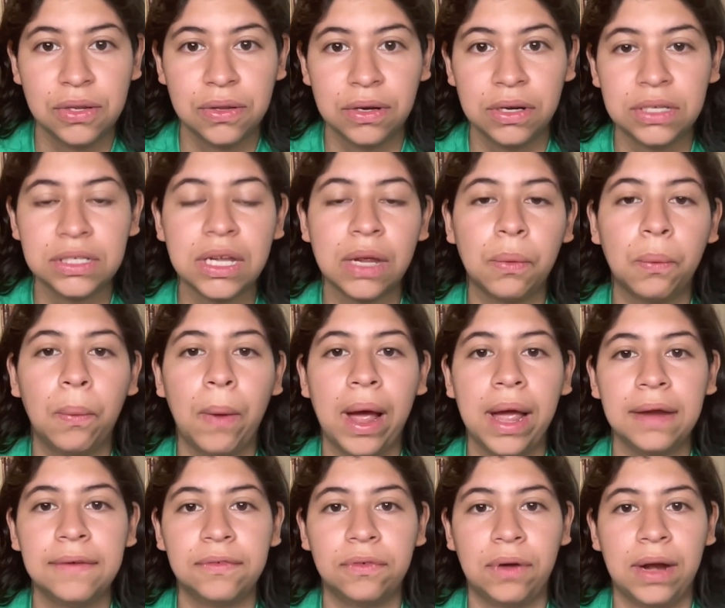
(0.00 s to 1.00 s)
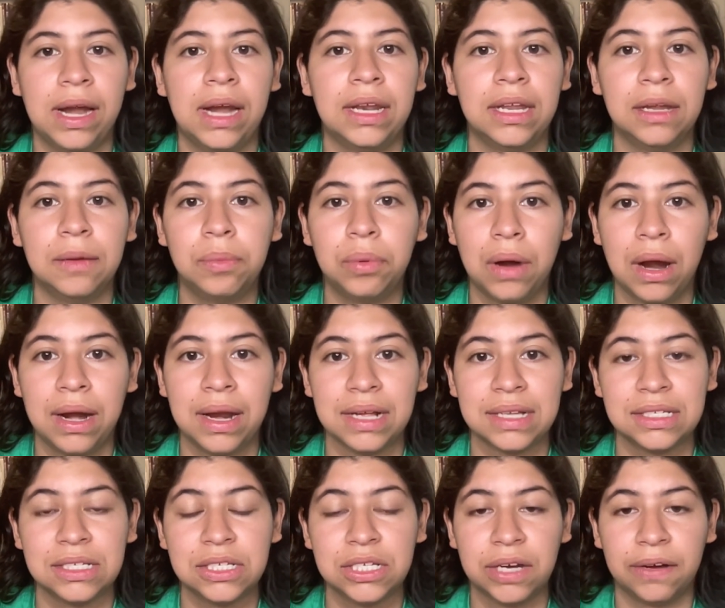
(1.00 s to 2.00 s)
So there's a wide variety of
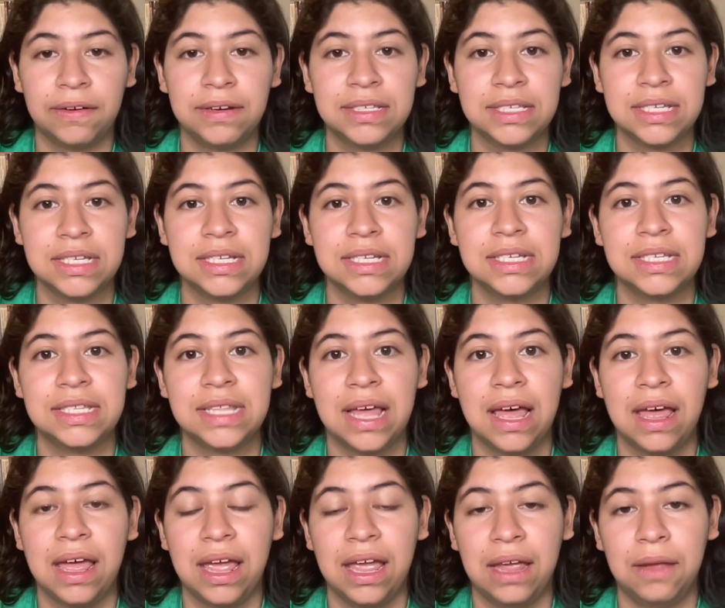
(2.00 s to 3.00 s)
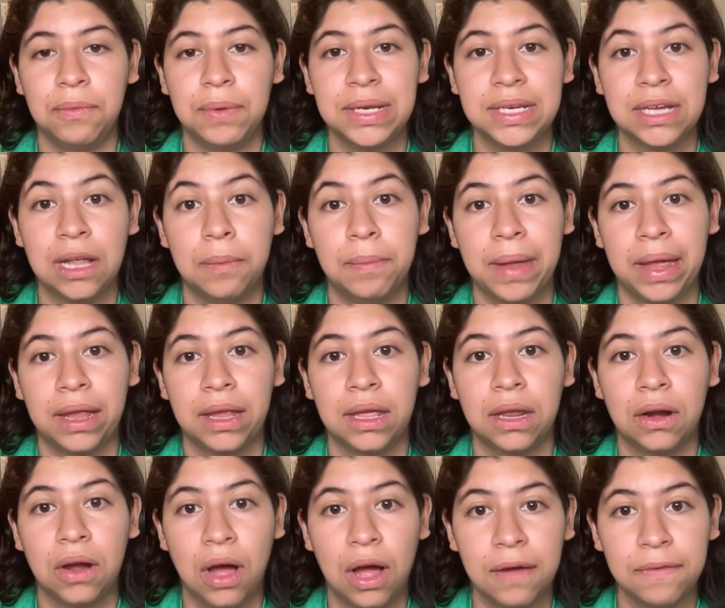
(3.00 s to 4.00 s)
products and services that a retail bank
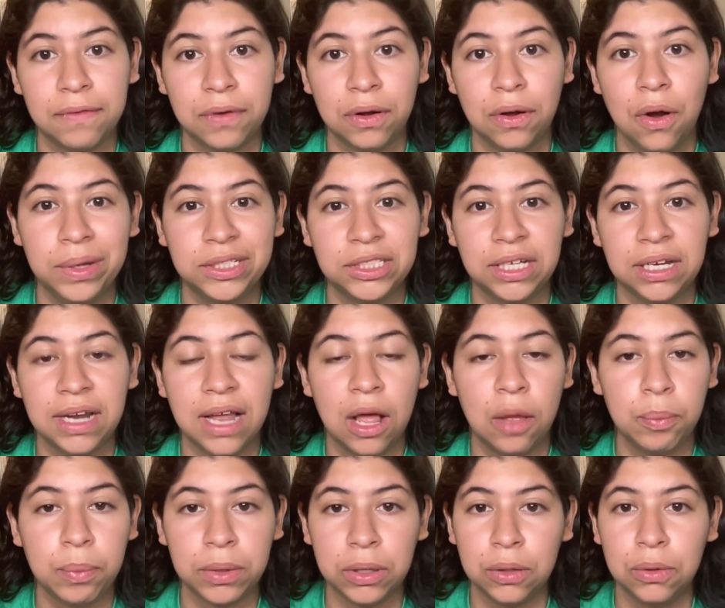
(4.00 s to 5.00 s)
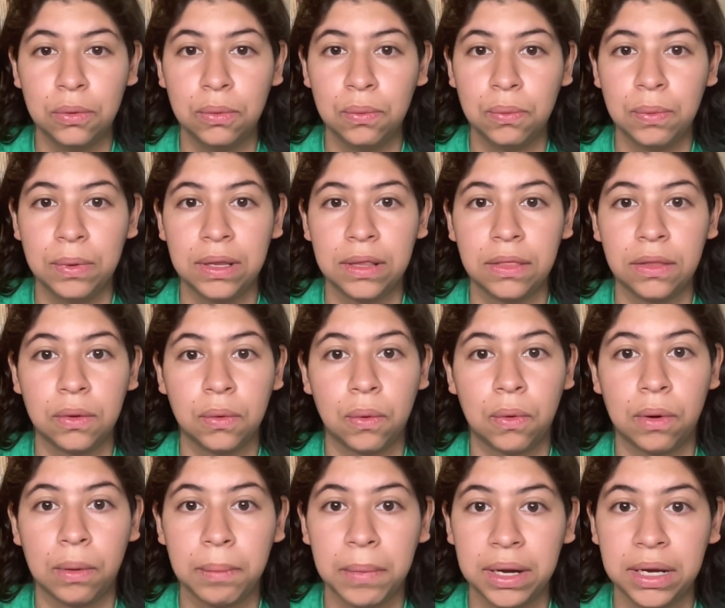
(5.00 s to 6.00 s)
can offer, which can help you with
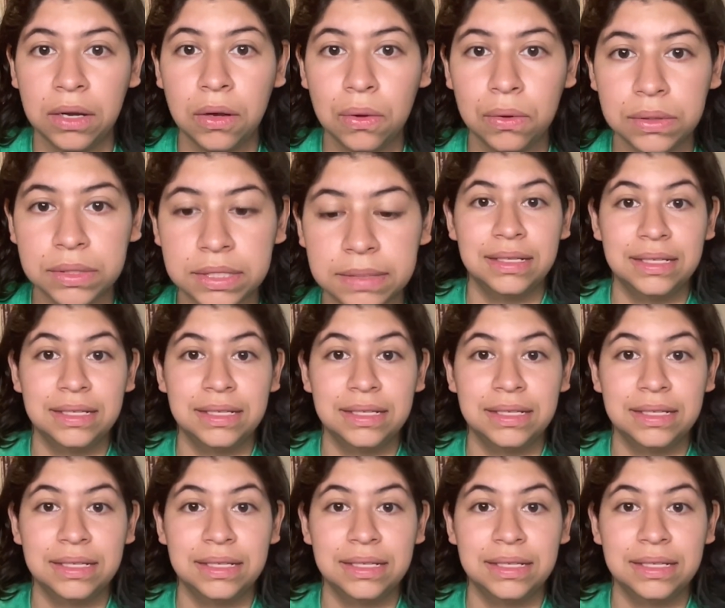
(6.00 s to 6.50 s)
your money goals.